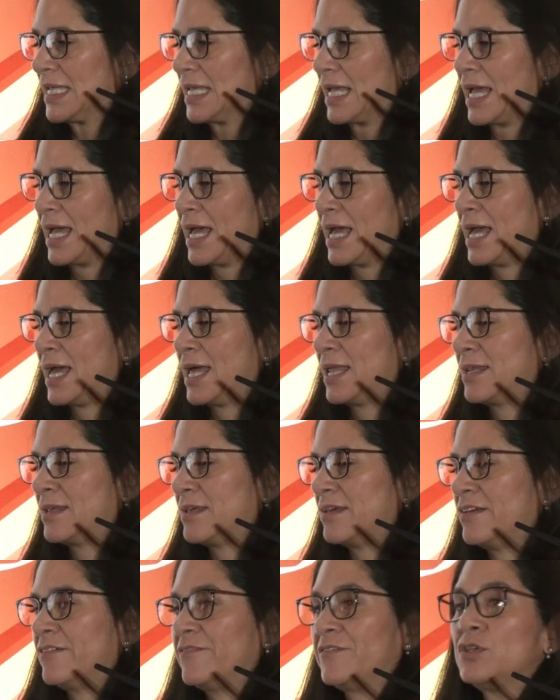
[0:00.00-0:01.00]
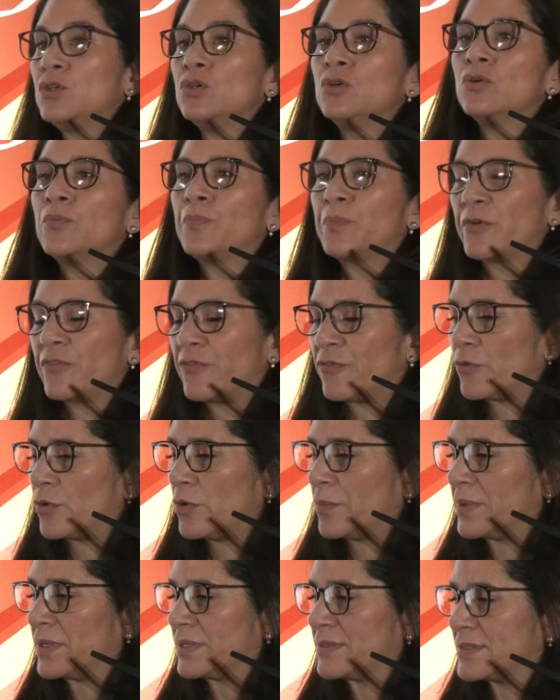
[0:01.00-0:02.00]
And if you
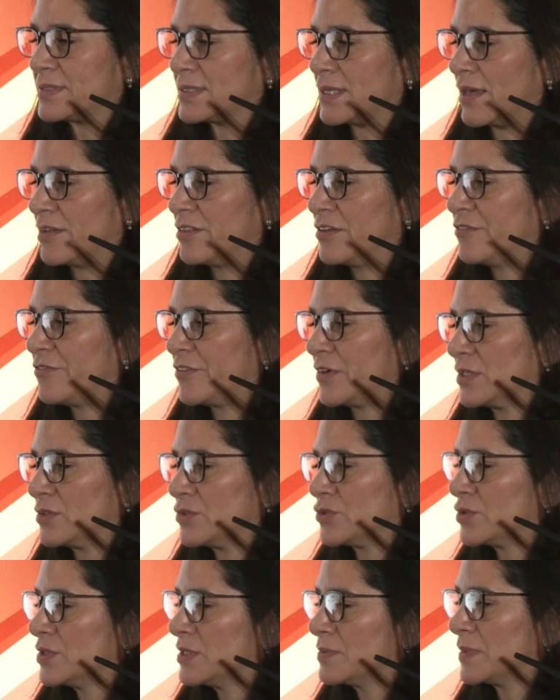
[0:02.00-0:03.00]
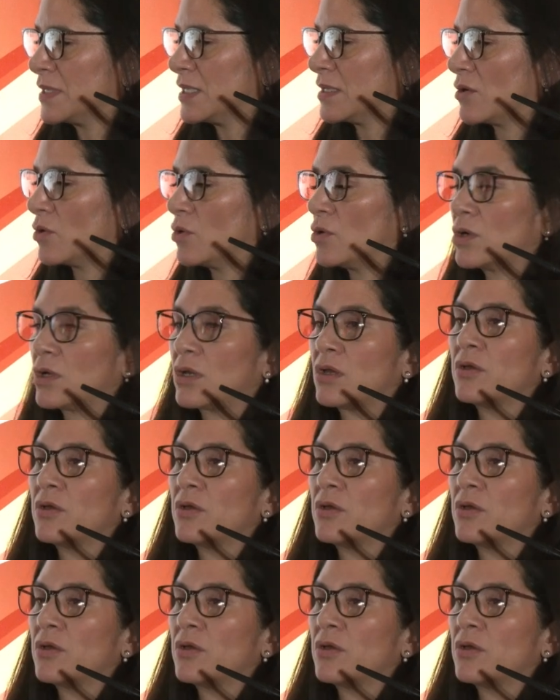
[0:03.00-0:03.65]
performance a different treatment or